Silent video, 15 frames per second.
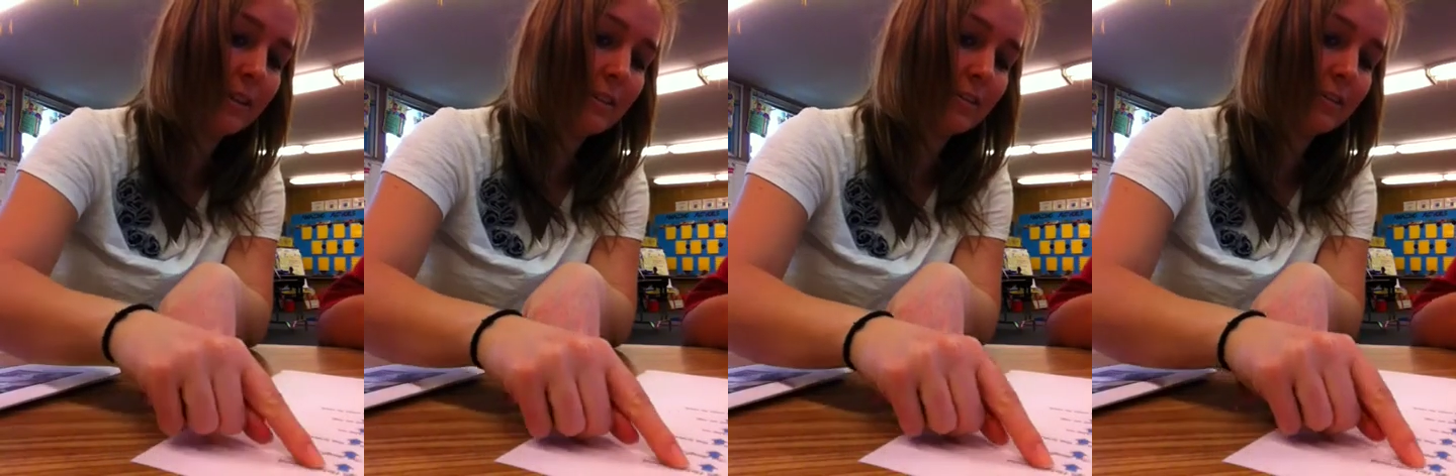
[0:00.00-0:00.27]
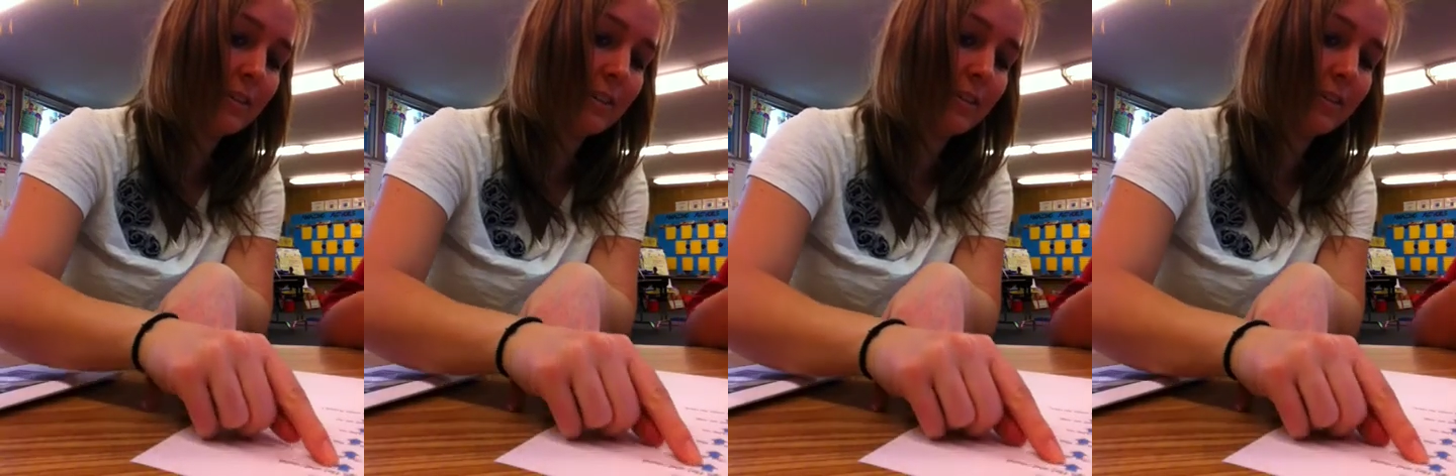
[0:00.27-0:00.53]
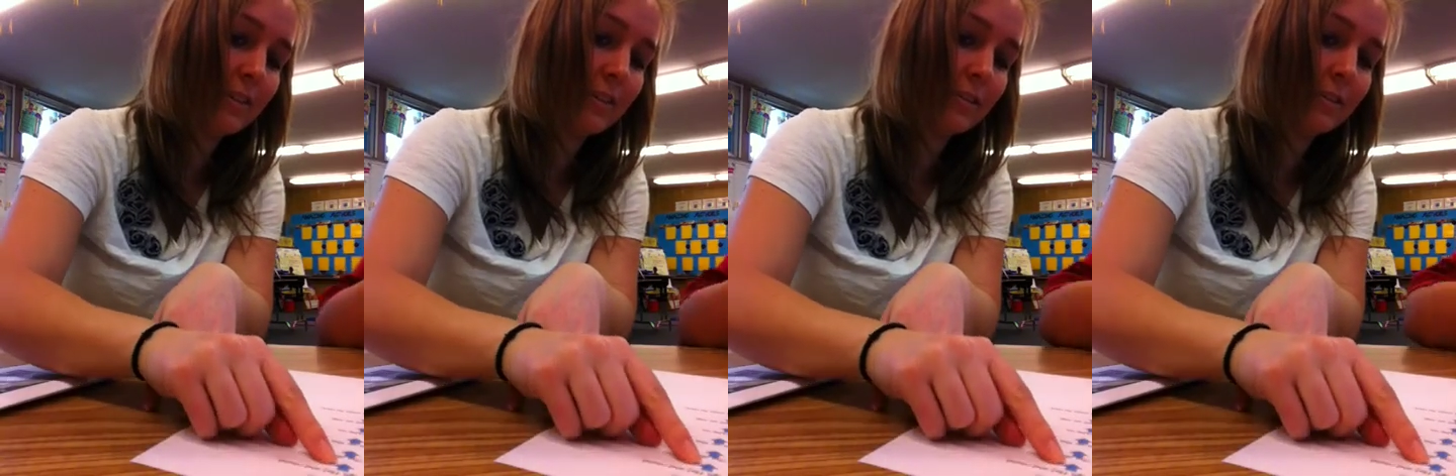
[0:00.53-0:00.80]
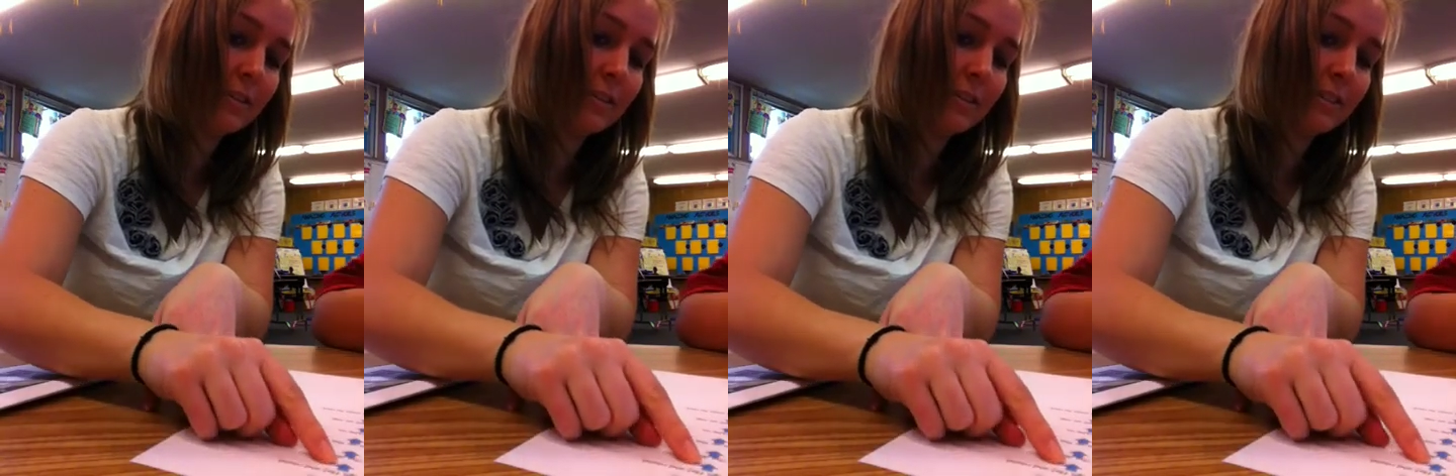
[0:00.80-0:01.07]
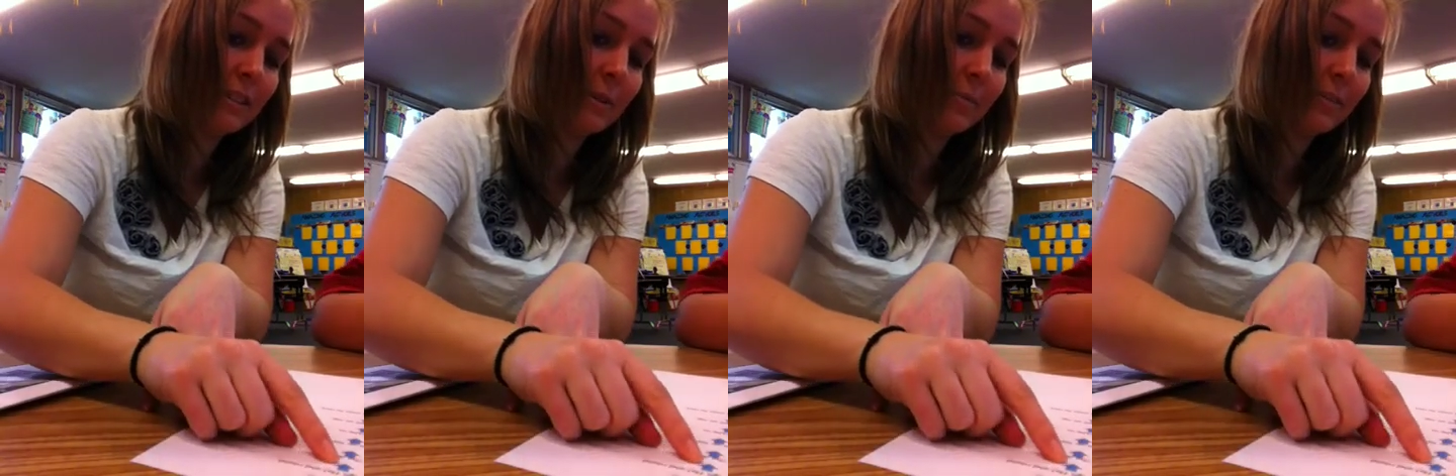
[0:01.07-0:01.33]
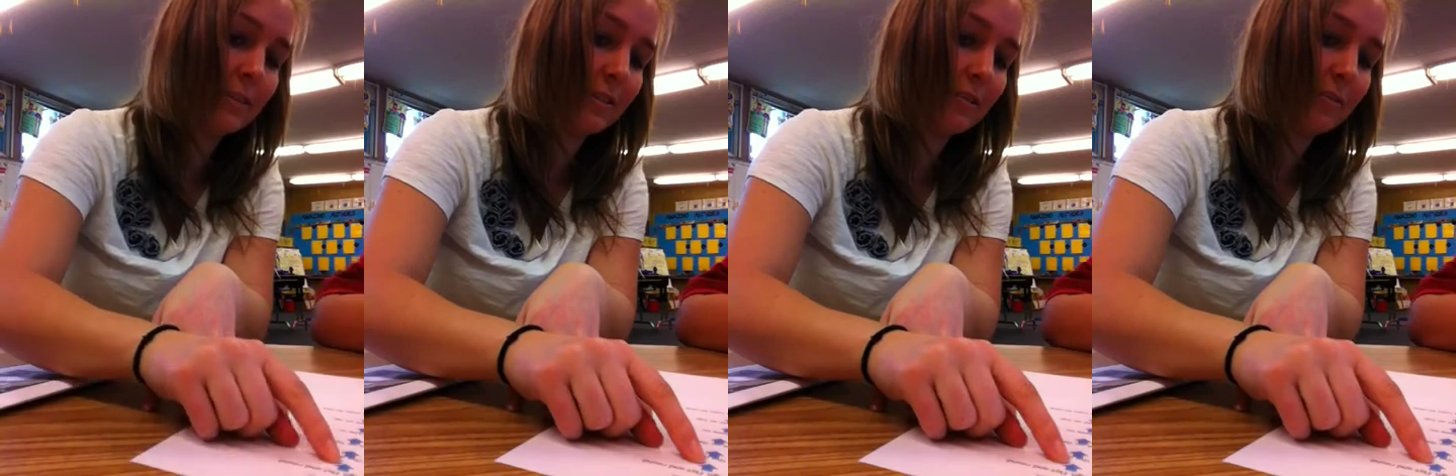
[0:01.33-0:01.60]
So then she goes to step
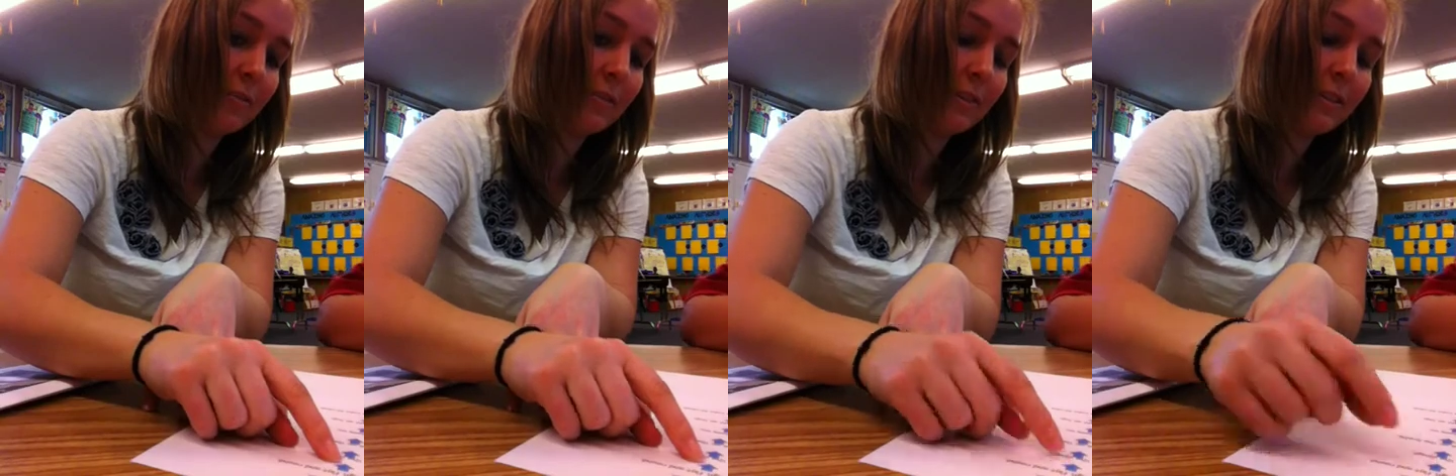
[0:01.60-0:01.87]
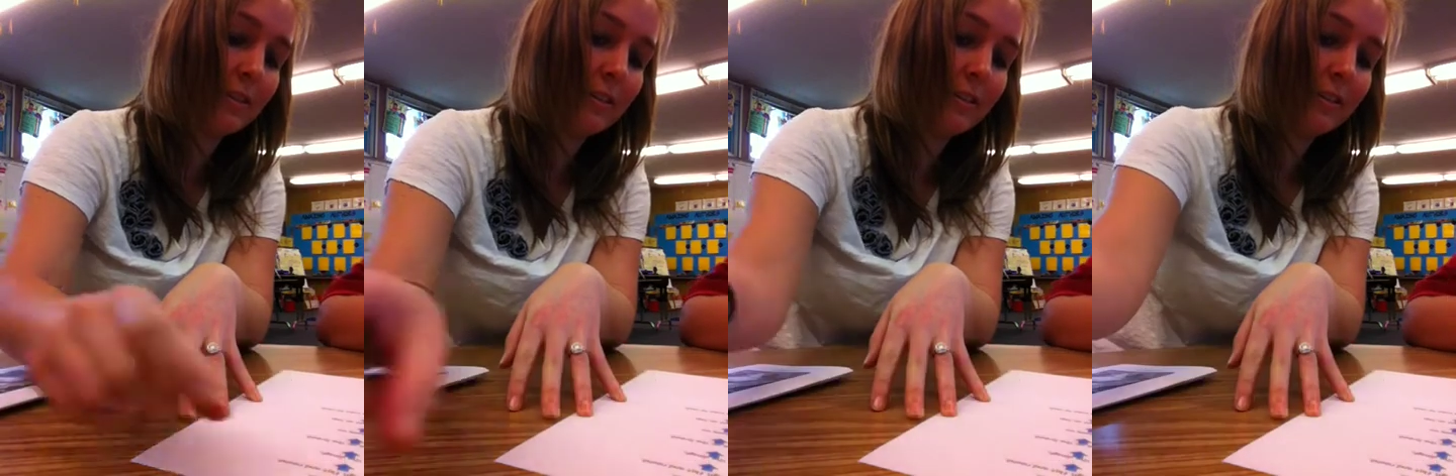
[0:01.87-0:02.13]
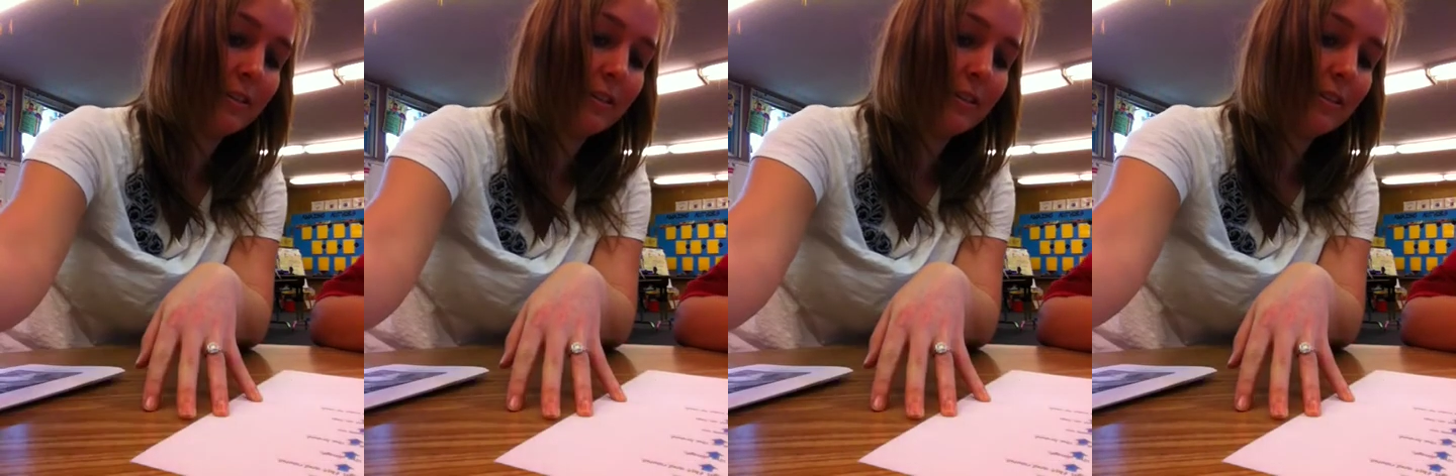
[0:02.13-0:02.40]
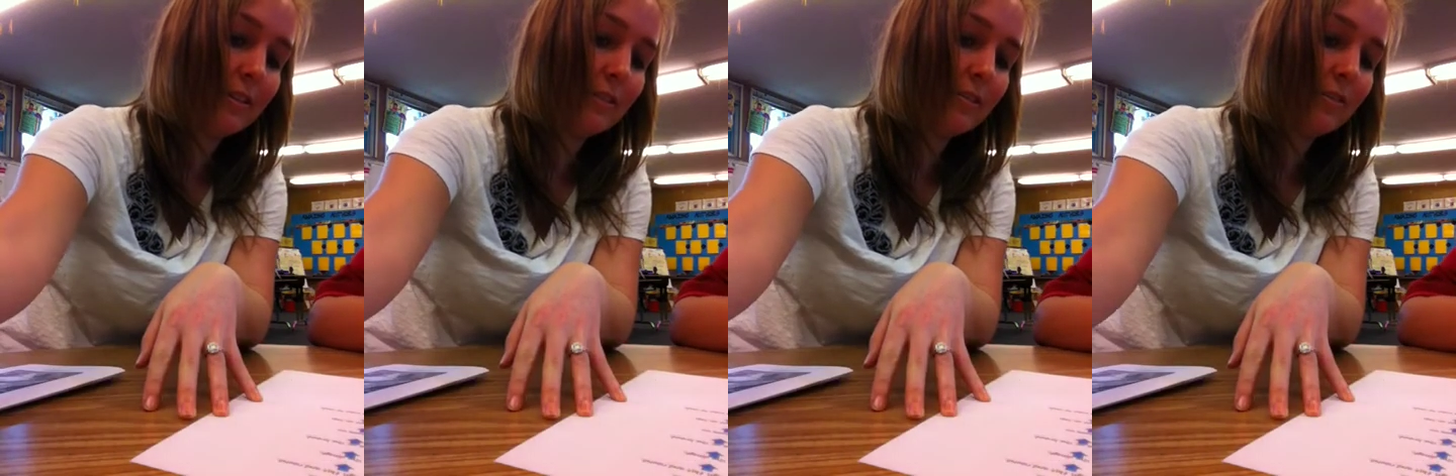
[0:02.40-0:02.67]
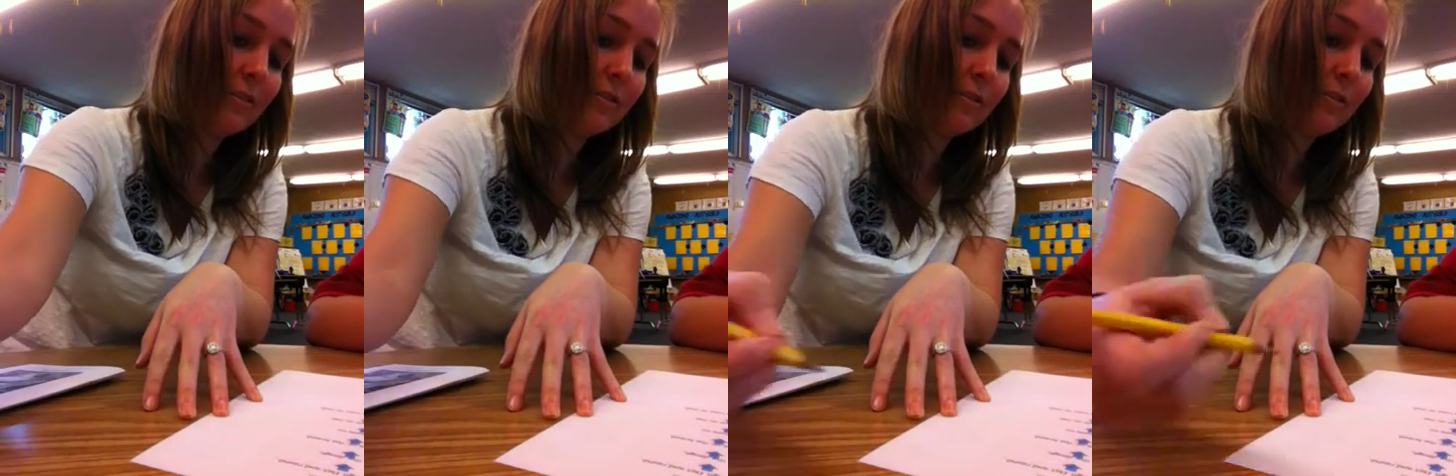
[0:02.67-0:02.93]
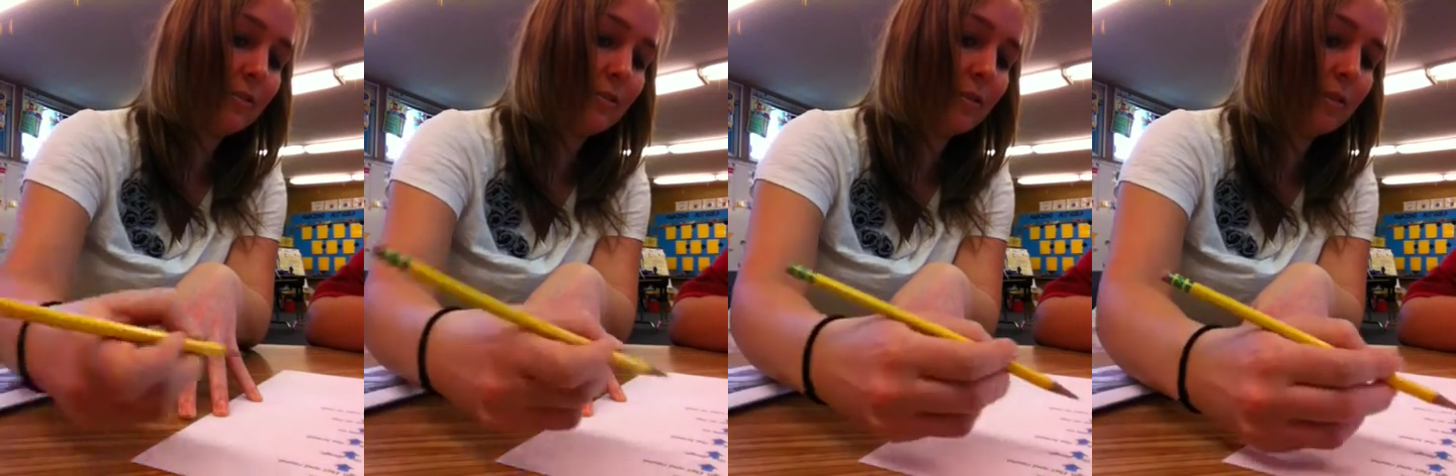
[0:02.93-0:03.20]
2. Do
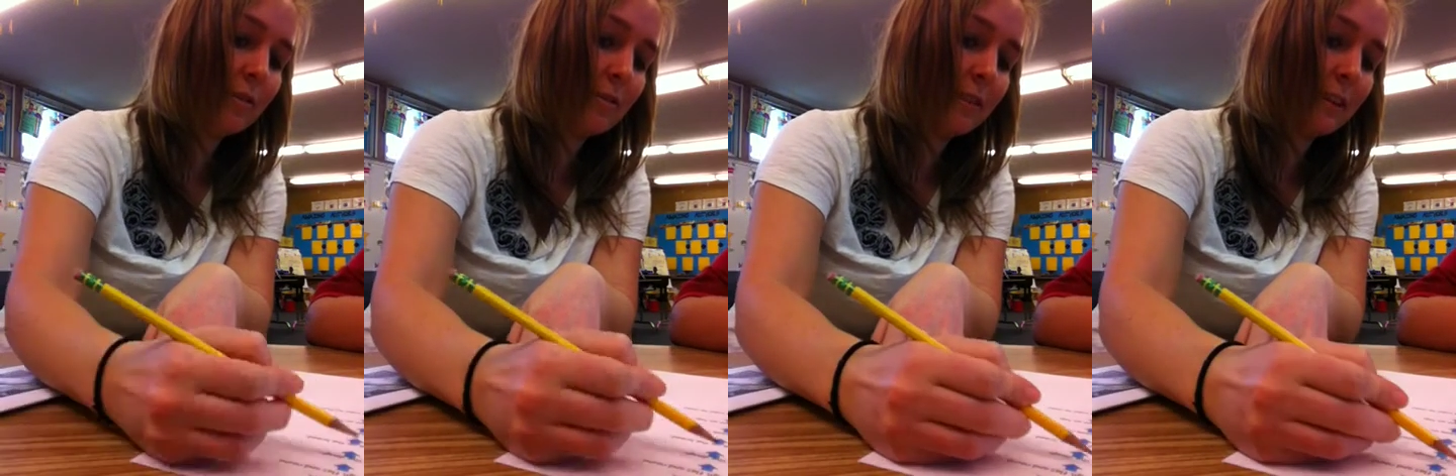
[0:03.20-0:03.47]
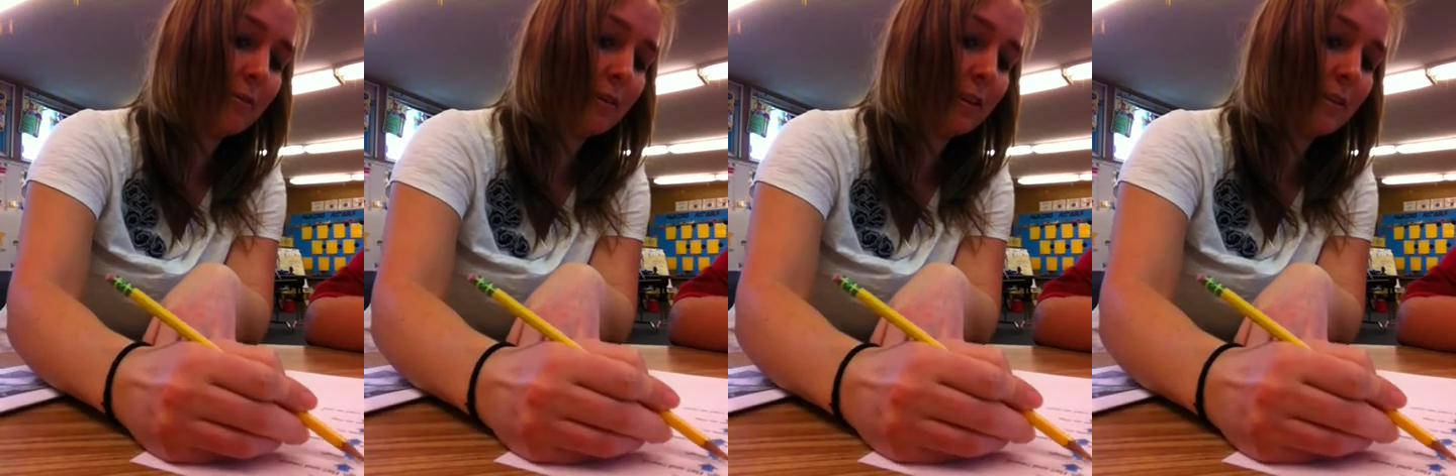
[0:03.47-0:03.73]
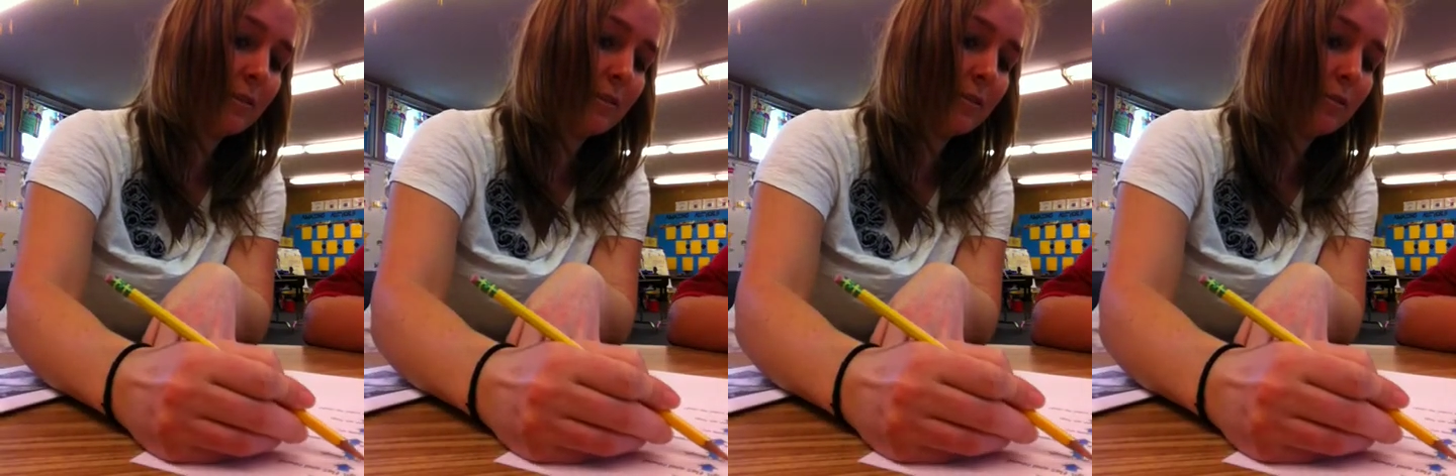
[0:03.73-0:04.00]
you know what that word is?